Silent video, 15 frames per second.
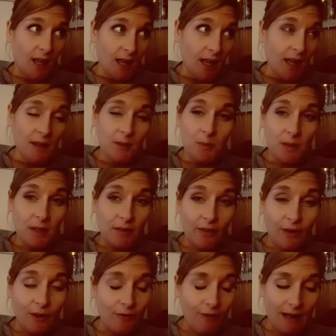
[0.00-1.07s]
had a bit of
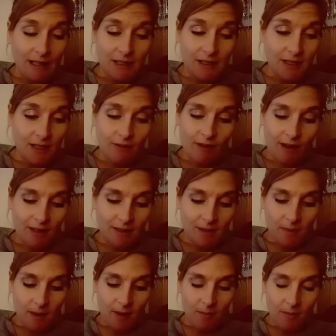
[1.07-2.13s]
a ranty rant
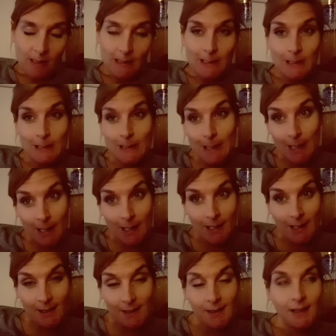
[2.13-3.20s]
about my
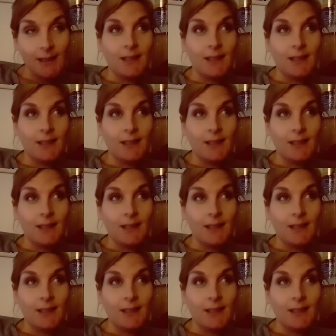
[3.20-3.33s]
day.